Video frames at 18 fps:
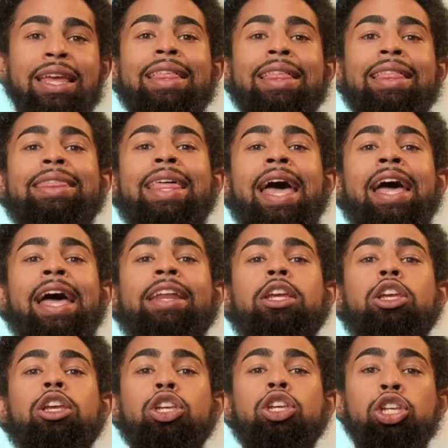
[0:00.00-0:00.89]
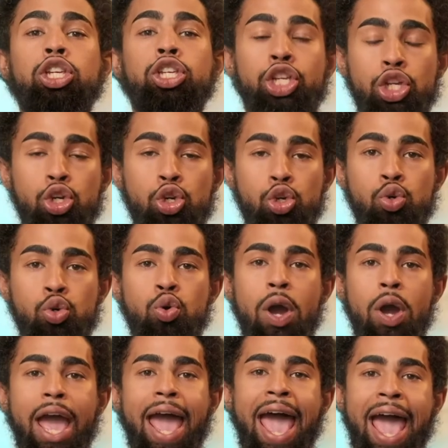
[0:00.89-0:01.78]
that you
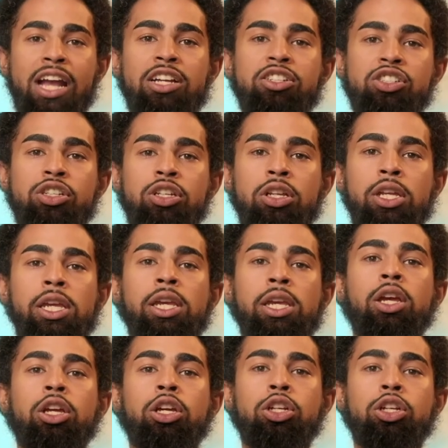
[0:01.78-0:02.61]
actually